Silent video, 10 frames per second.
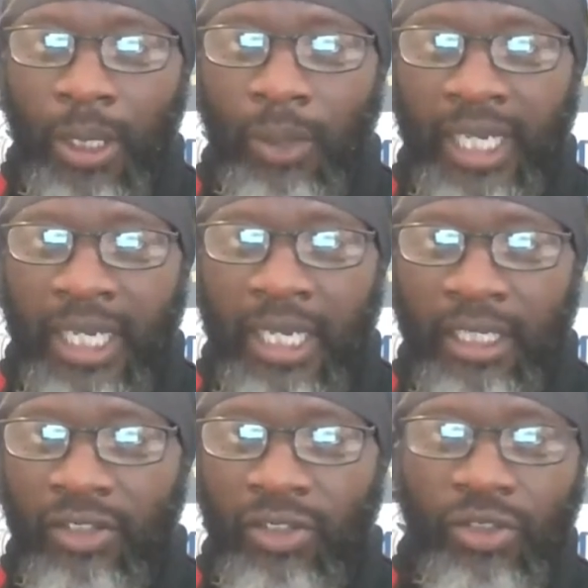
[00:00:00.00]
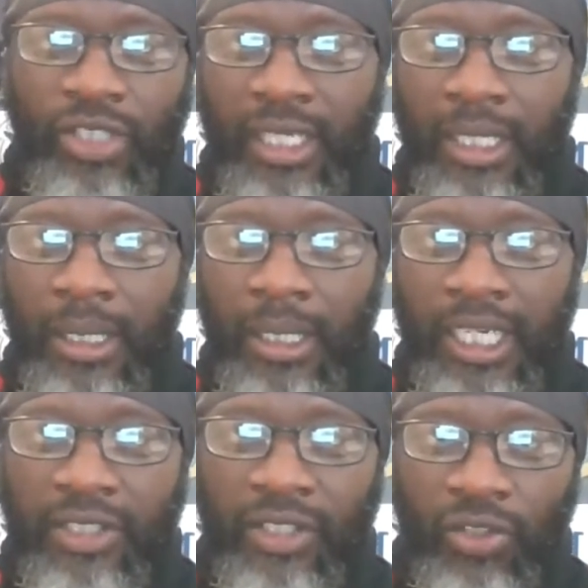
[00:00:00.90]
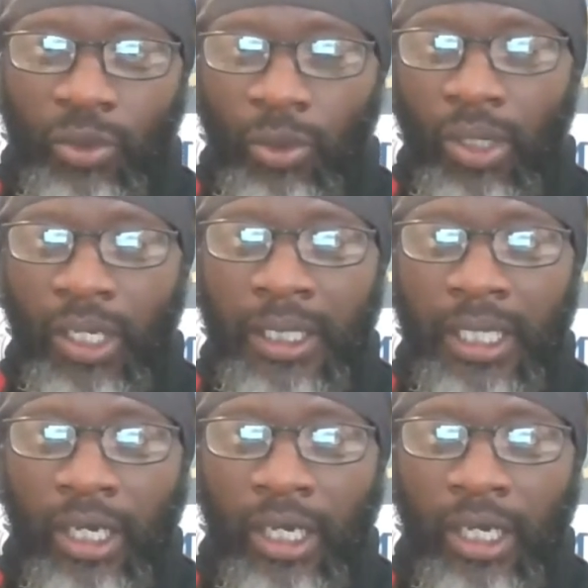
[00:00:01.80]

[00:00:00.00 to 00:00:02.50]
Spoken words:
Okay, that stick is the sword.